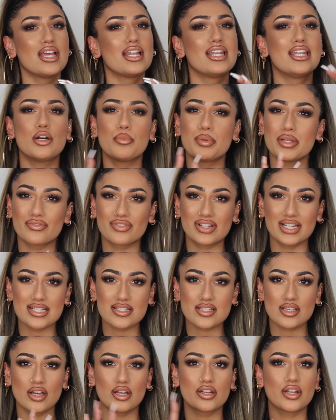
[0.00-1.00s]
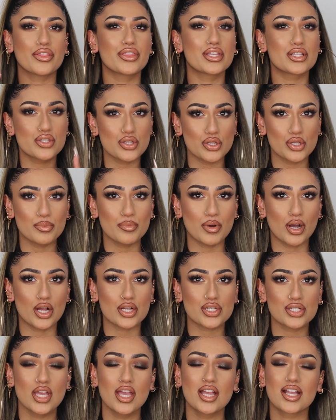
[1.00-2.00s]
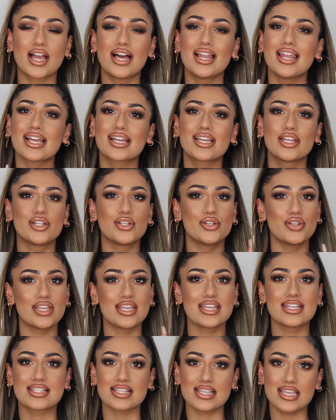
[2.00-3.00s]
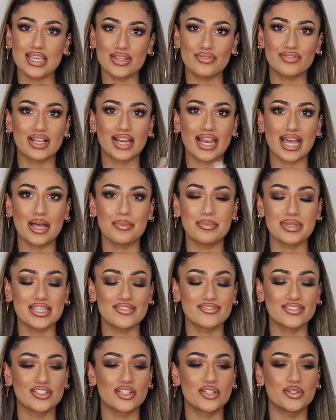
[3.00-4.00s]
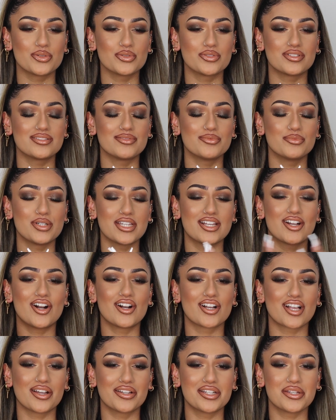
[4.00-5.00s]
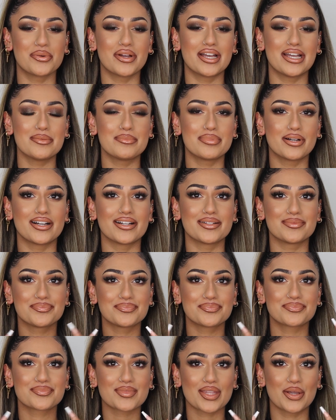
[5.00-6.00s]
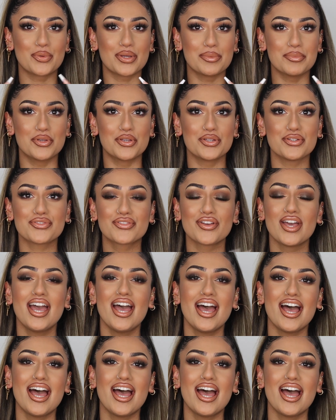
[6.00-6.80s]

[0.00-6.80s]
a little bit of glitter, nothing too much, kind of like a New Year's Eve glam, even though we can't go anywhere, but we move.